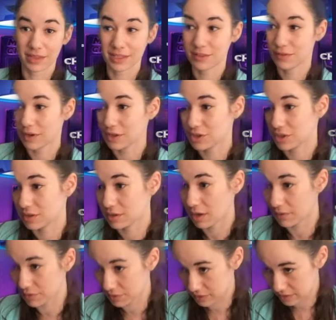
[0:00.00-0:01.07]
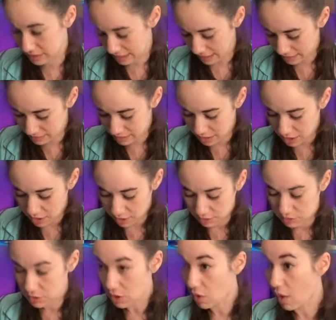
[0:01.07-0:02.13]
functions off of these tags.
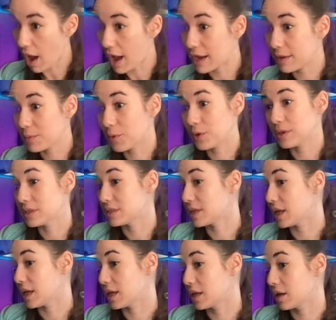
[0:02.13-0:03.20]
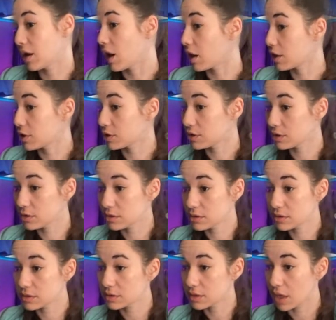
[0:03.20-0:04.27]
So I am going to say
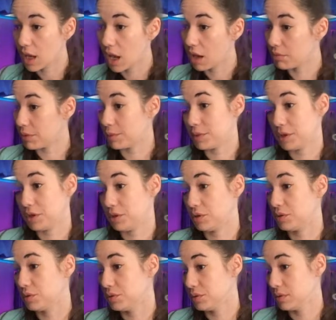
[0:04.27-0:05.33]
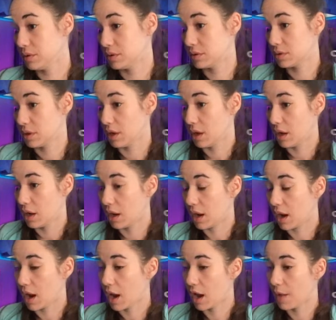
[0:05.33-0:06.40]
colors, maybe hues.
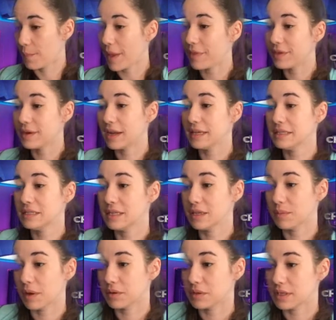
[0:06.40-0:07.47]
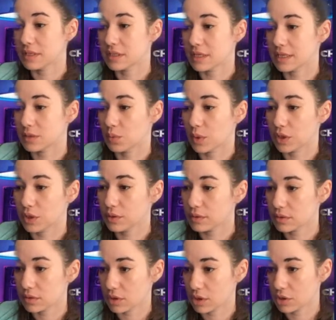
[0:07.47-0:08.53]
And the nice thing about this is when you
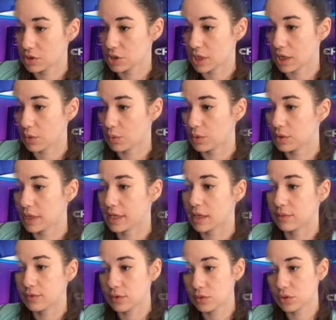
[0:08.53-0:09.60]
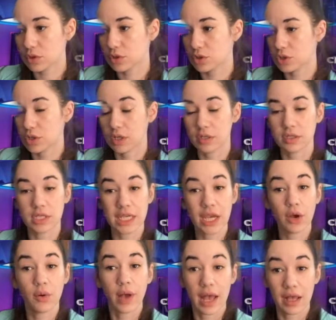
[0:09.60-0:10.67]
search, it will, like if you searched
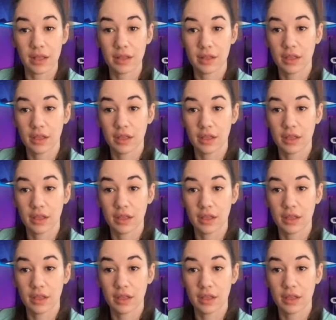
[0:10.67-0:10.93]
COL,